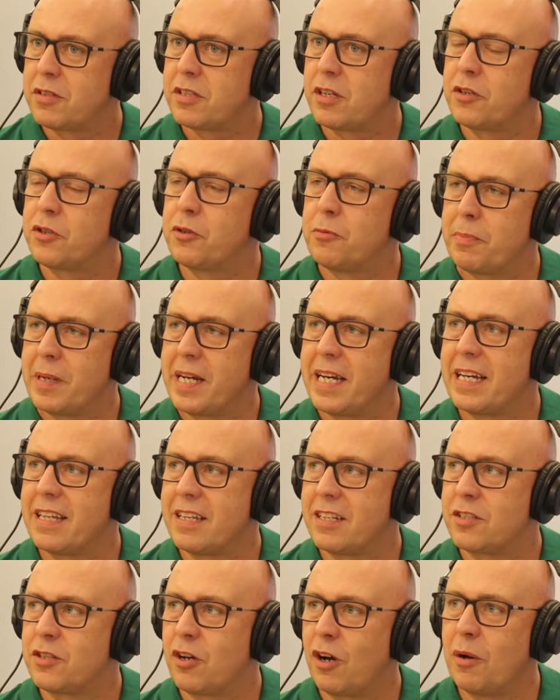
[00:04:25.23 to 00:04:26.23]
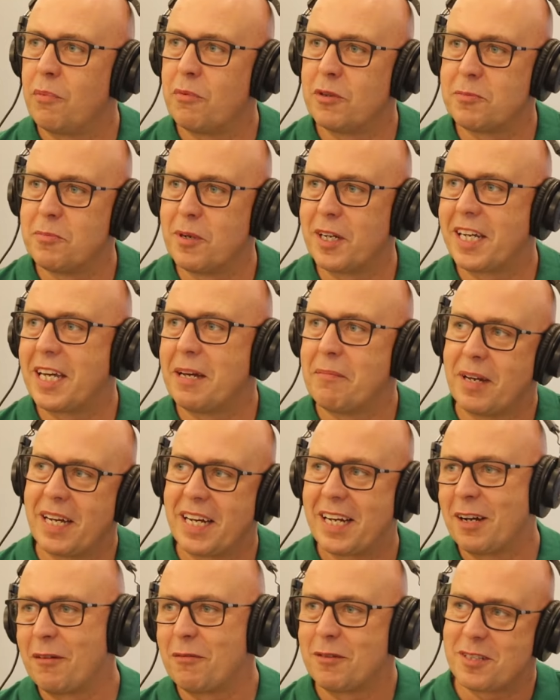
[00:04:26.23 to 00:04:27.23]
Social B at the time was my
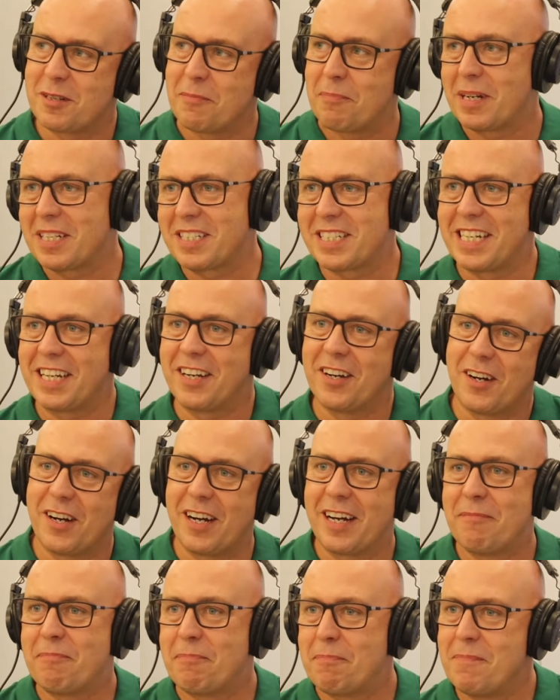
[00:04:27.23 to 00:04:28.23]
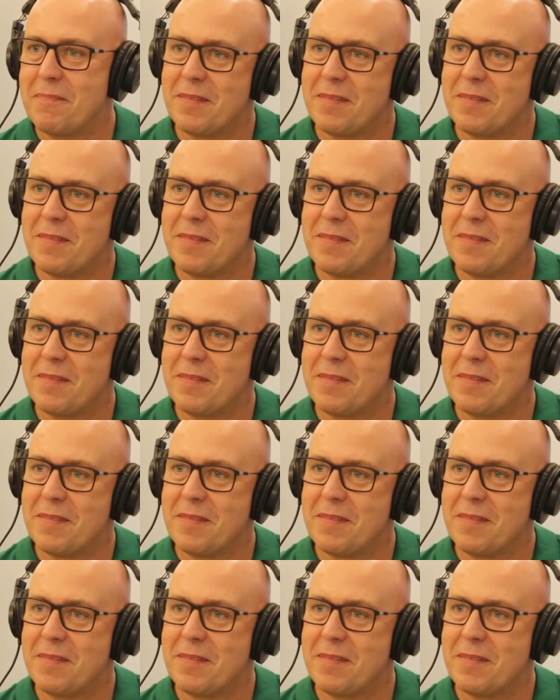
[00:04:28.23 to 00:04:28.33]
gimmick. I was the buzzy guy.